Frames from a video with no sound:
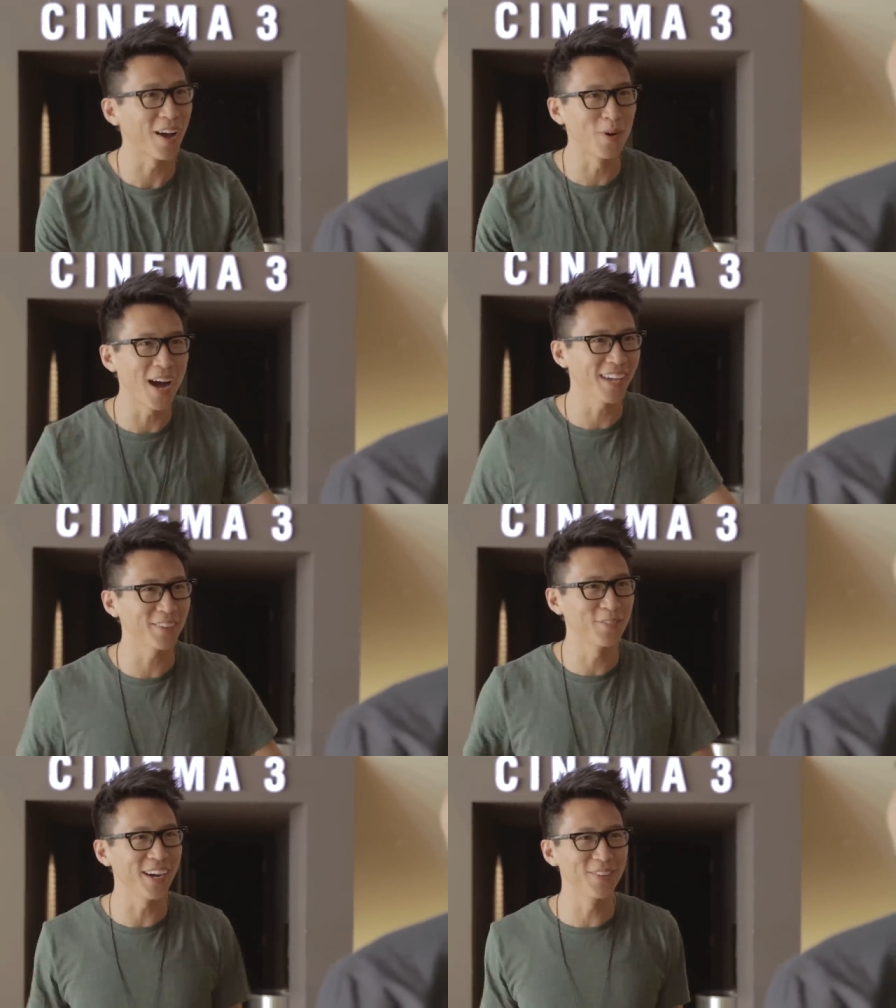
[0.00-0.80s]

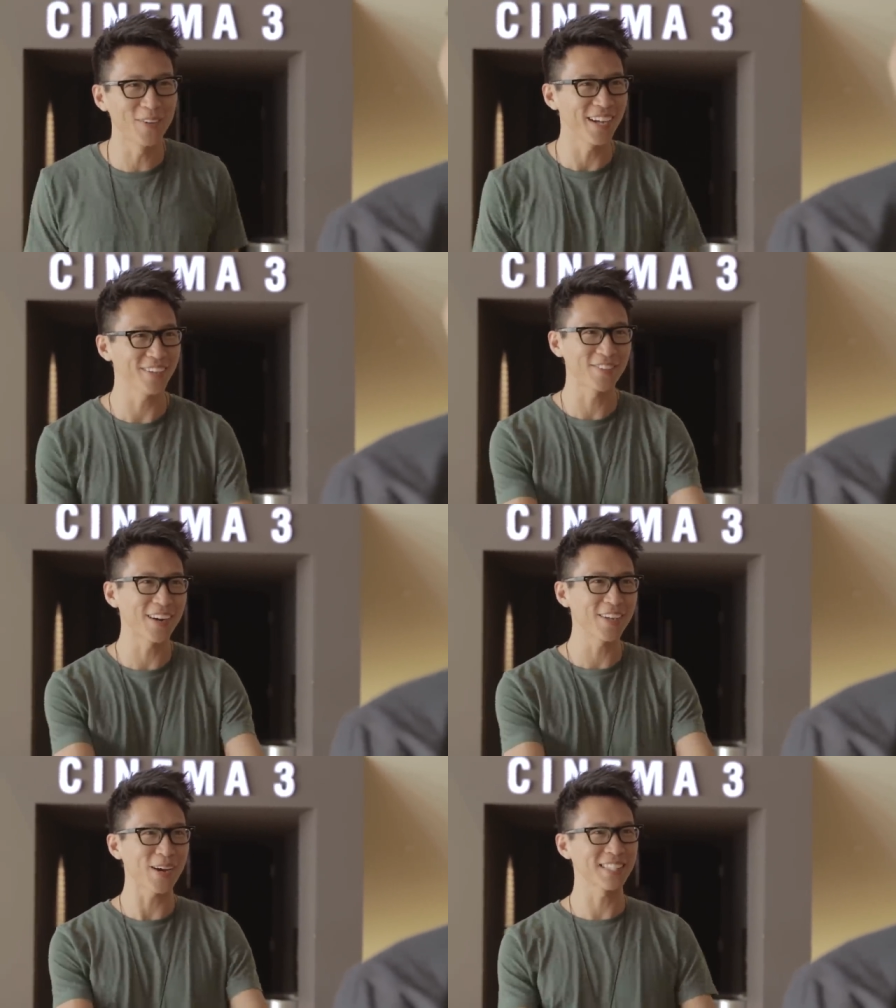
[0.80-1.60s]
why, why,
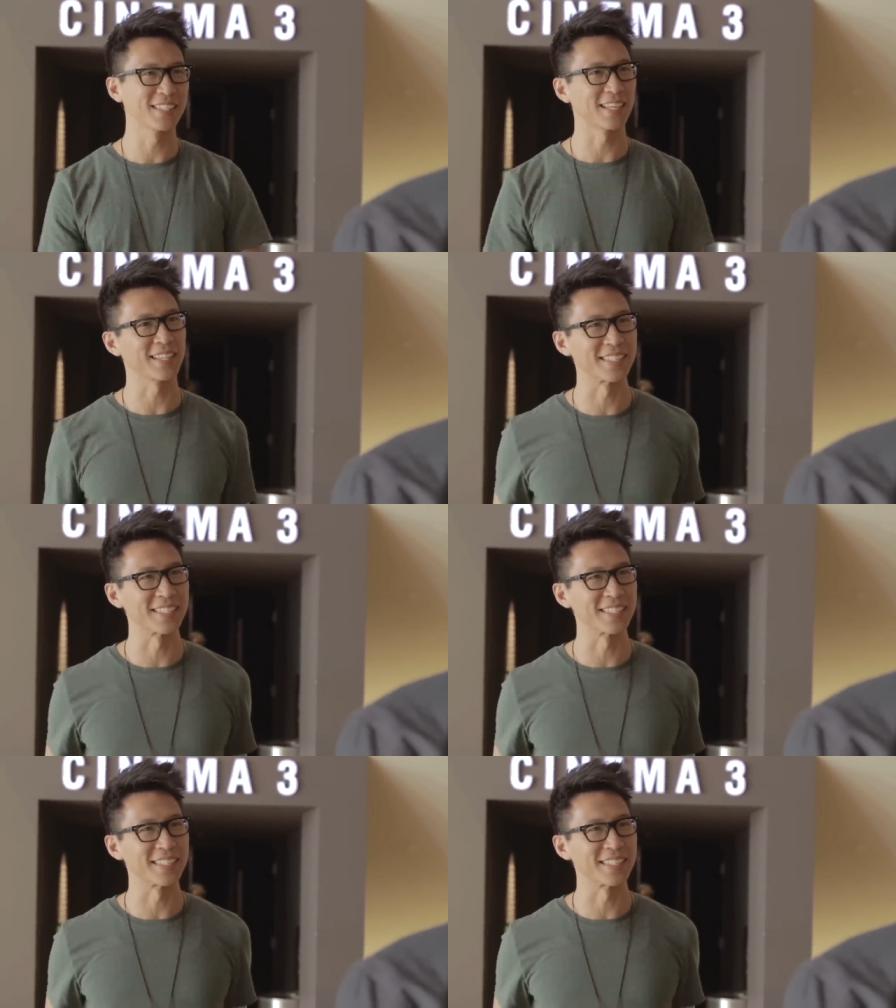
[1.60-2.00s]
why are you acting like